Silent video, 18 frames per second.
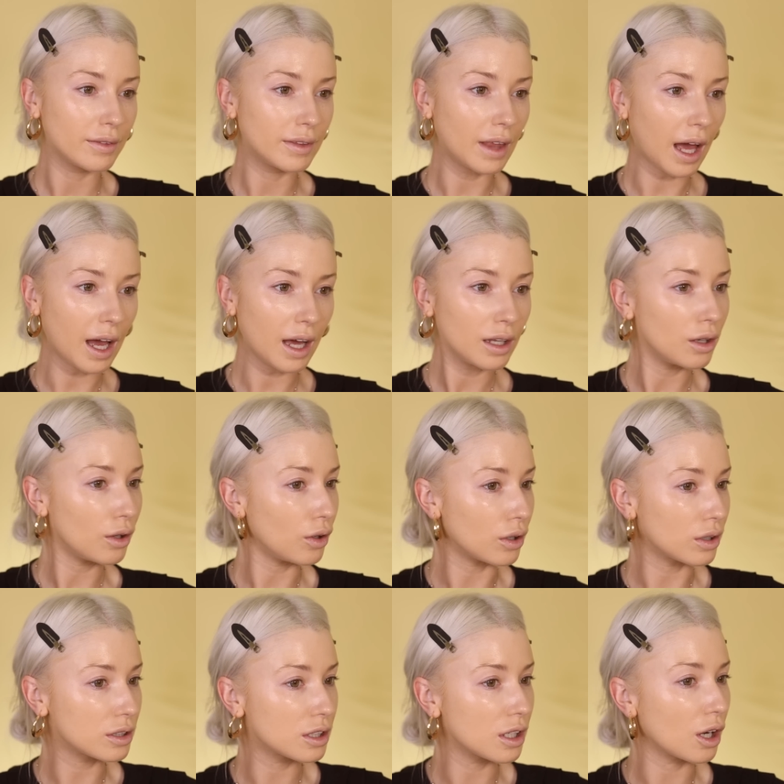That
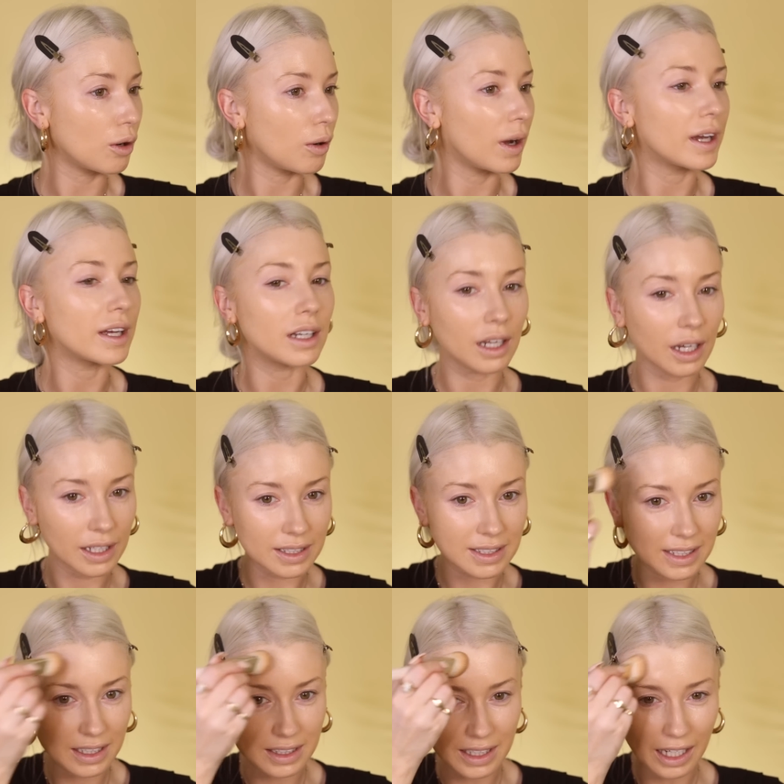looks quite
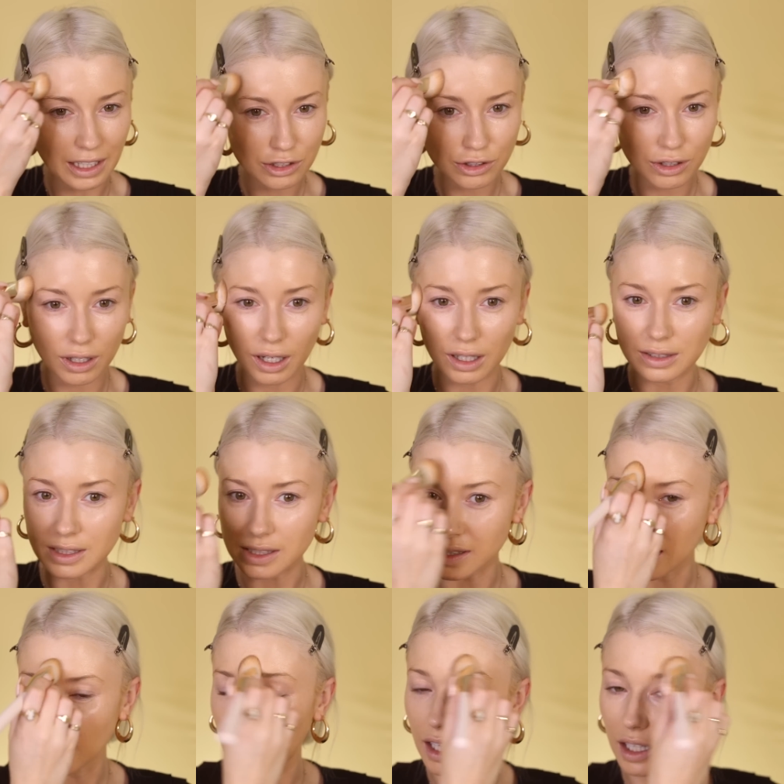nice and natural on the
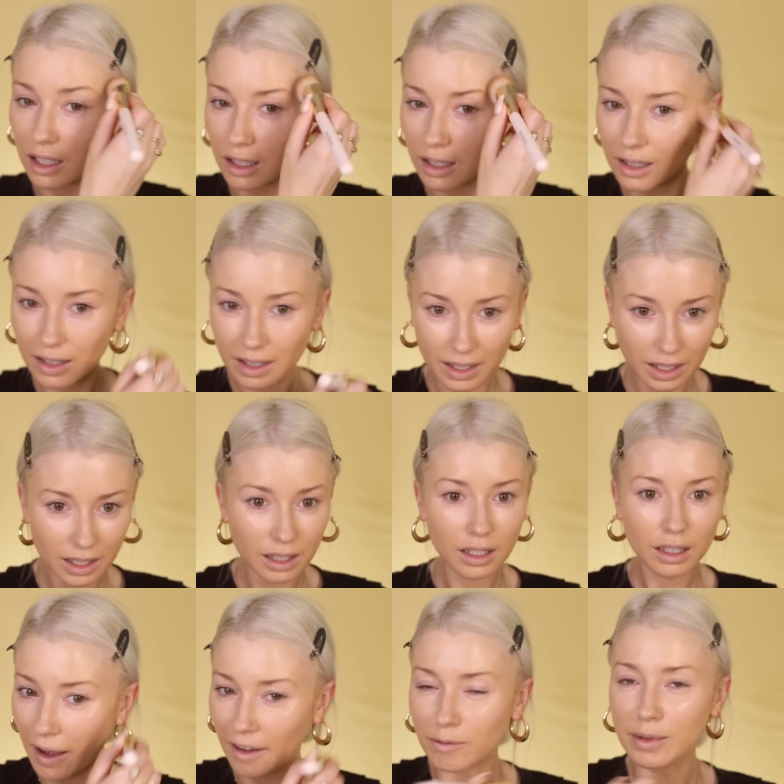skin.
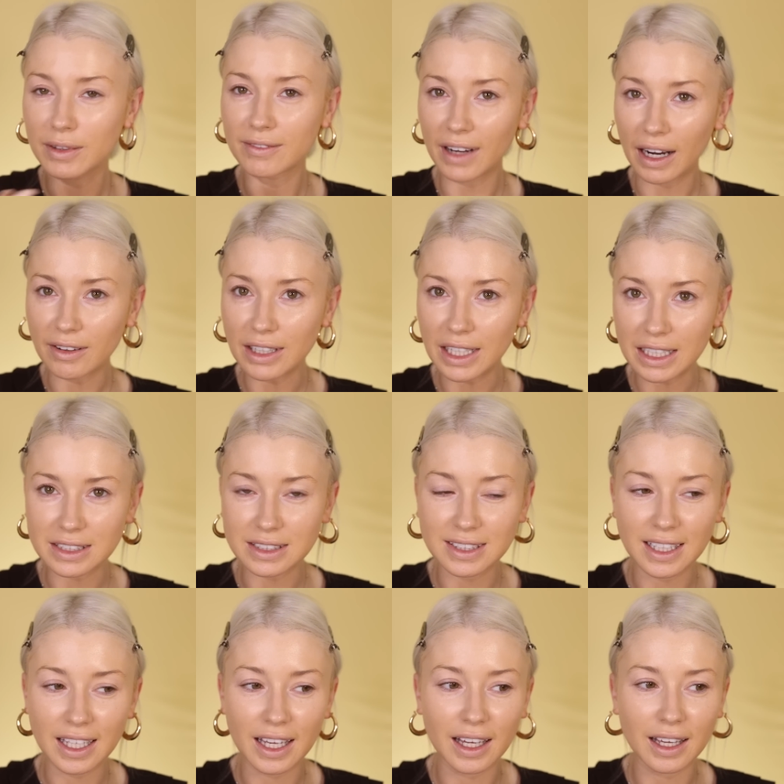I've been very
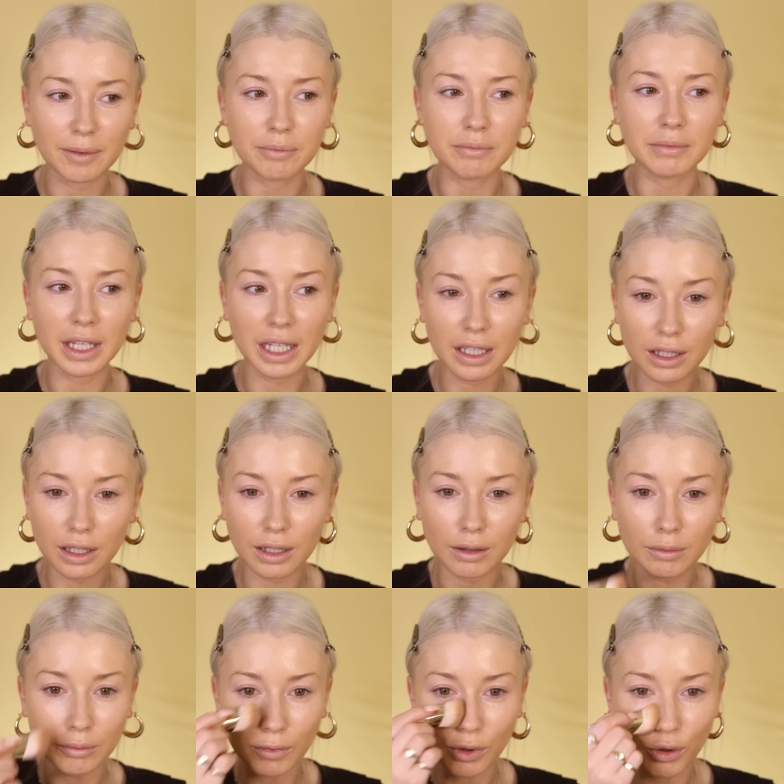into
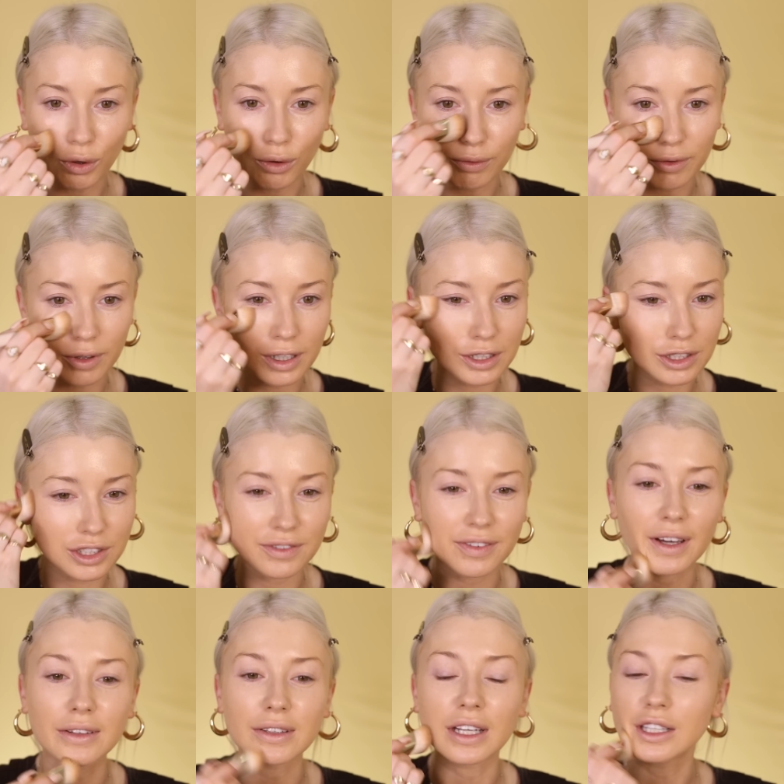medium coverage
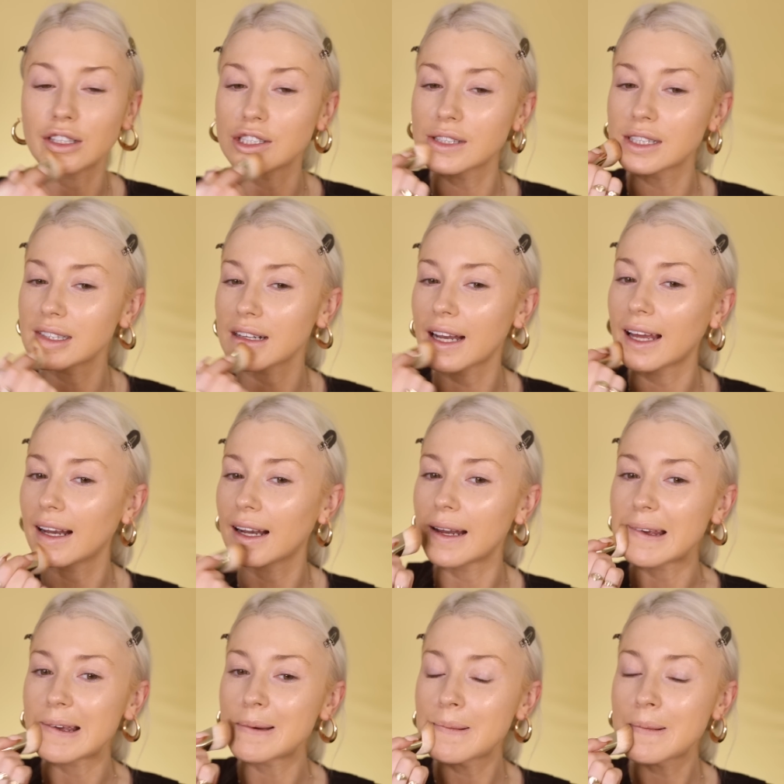foundations
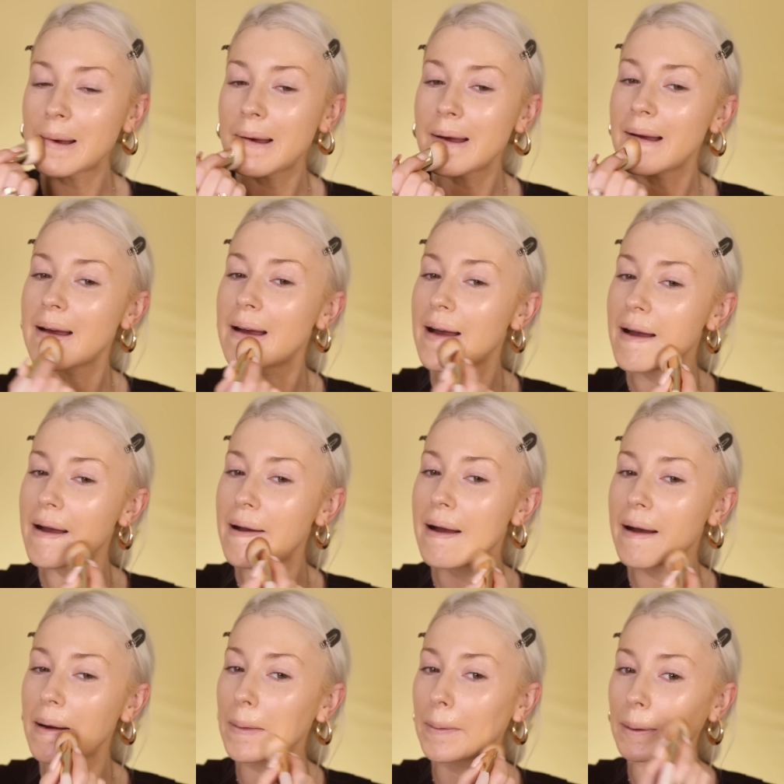lately,
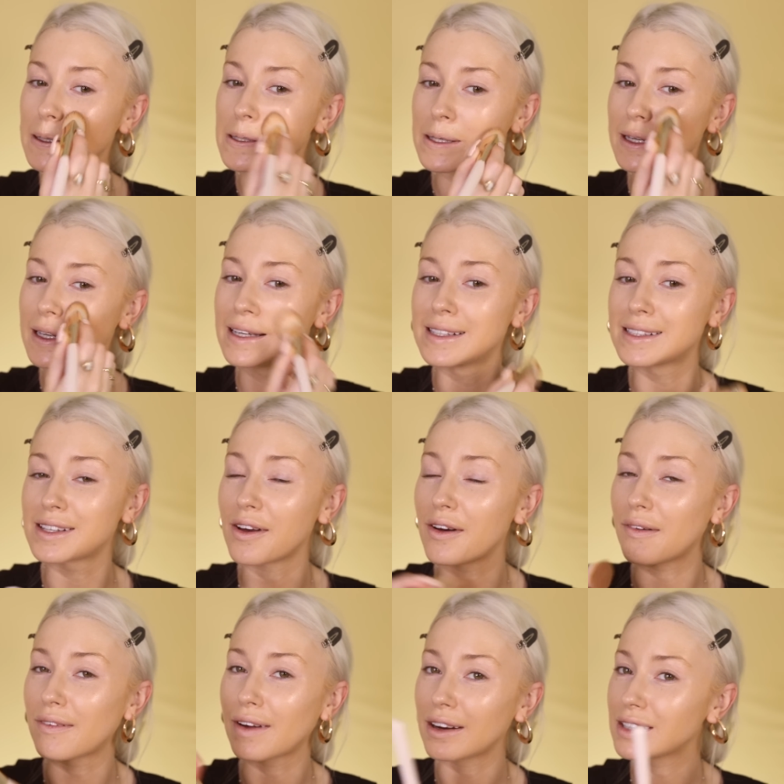which is
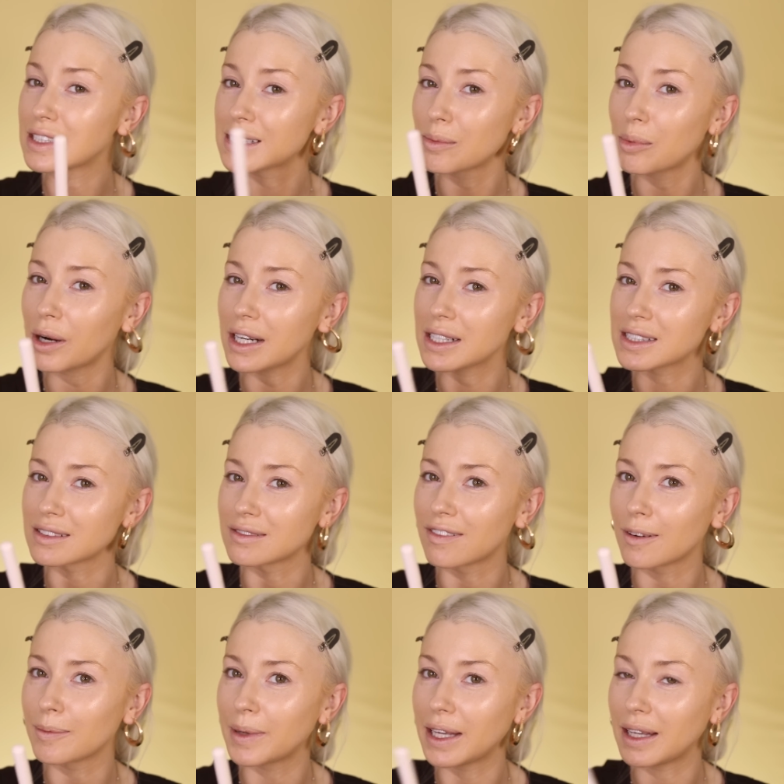very surprising
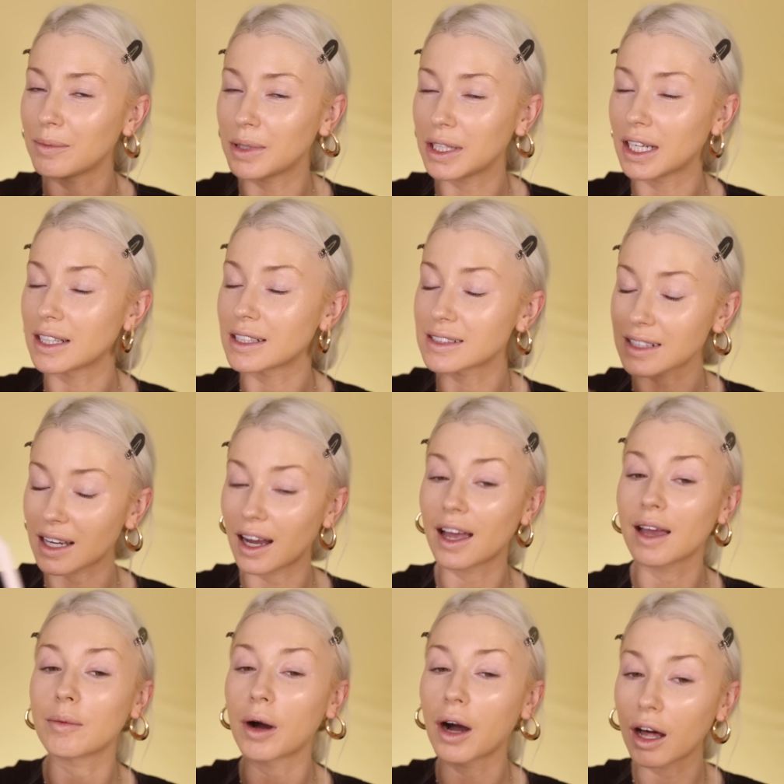for me because
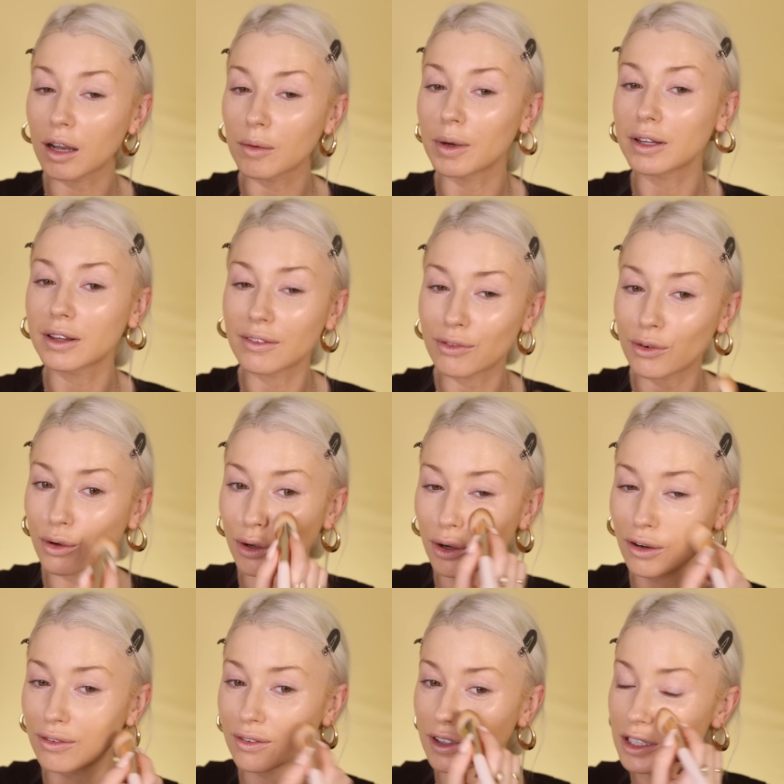I am all about the full
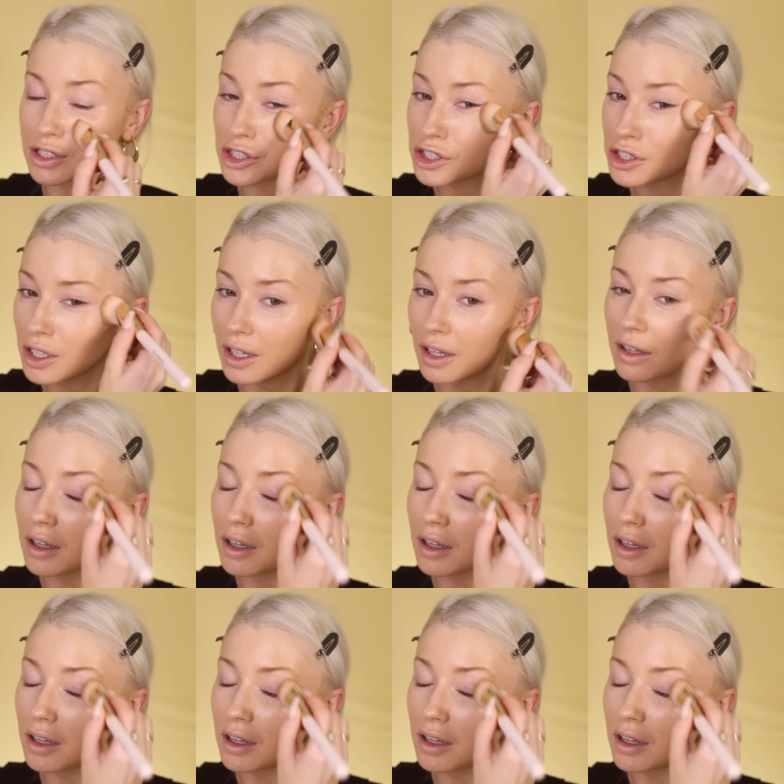coverage.